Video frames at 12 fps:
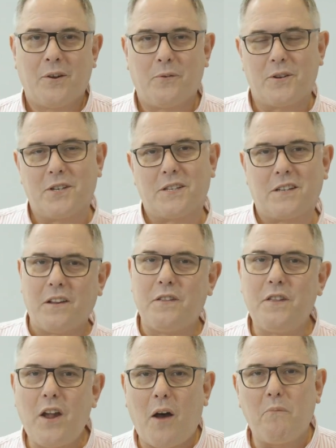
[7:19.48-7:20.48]
which is the
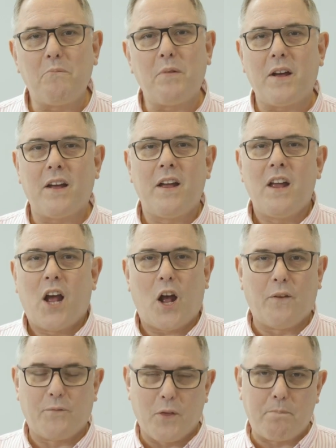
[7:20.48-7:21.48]
number
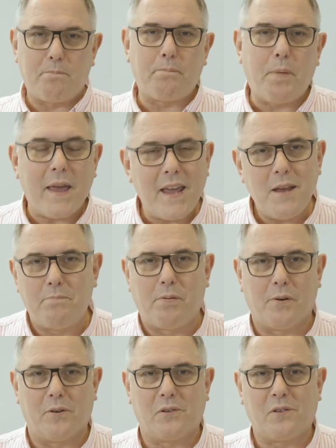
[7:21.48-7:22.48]
of the
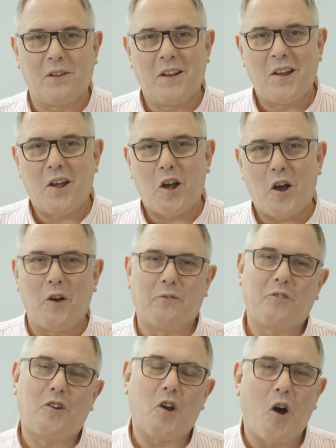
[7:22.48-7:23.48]
people
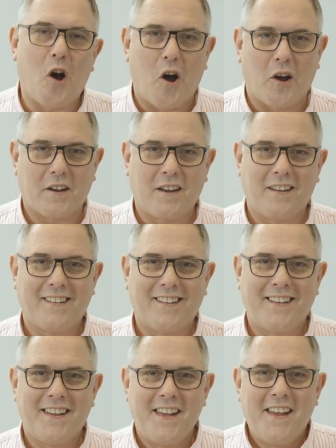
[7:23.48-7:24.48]
of God.
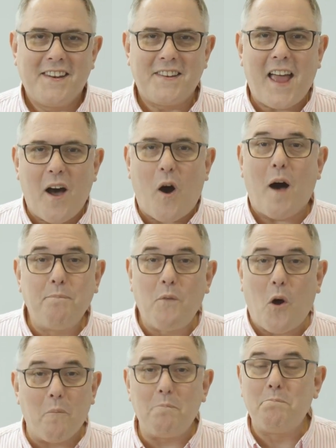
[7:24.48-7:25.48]
Now, I'm
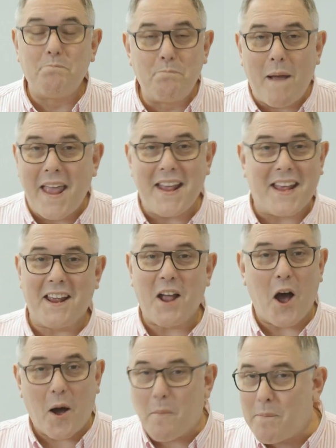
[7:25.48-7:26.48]
not making
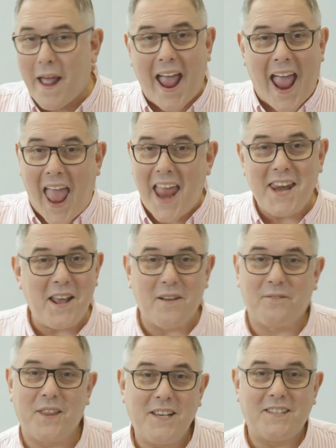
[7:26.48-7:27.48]
up any
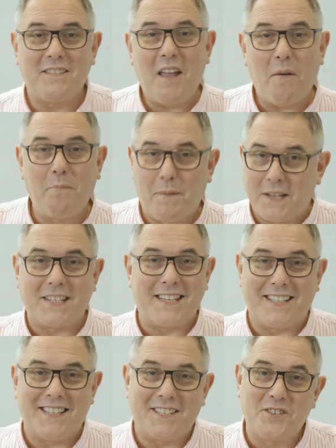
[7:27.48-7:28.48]
of these numbers.
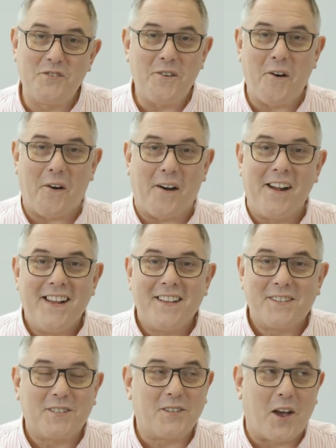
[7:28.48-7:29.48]
This is not
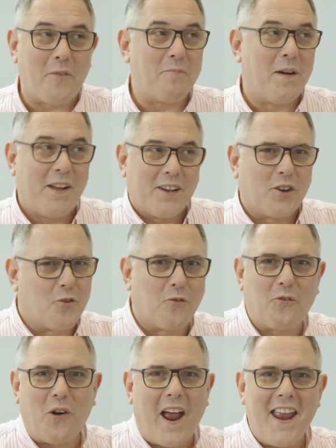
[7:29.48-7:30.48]
some
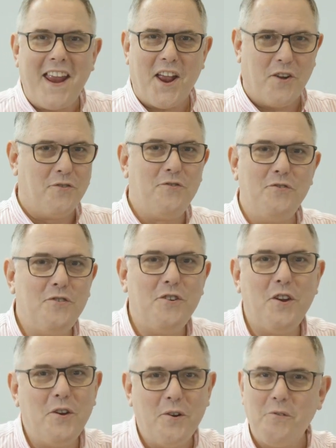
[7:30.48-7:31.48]
great
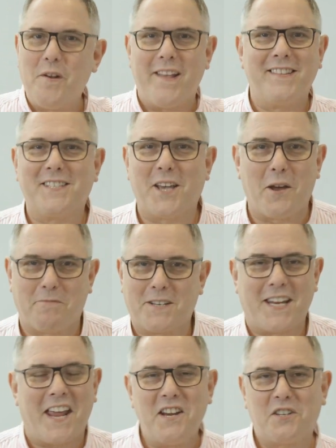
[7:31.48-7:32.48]
new
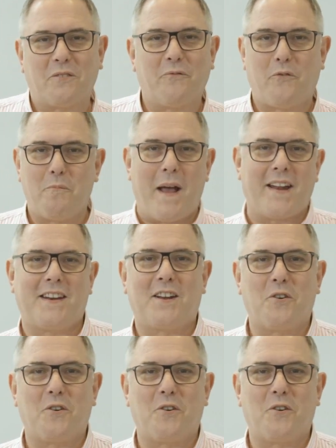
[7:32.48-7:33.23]
interpretation from Andy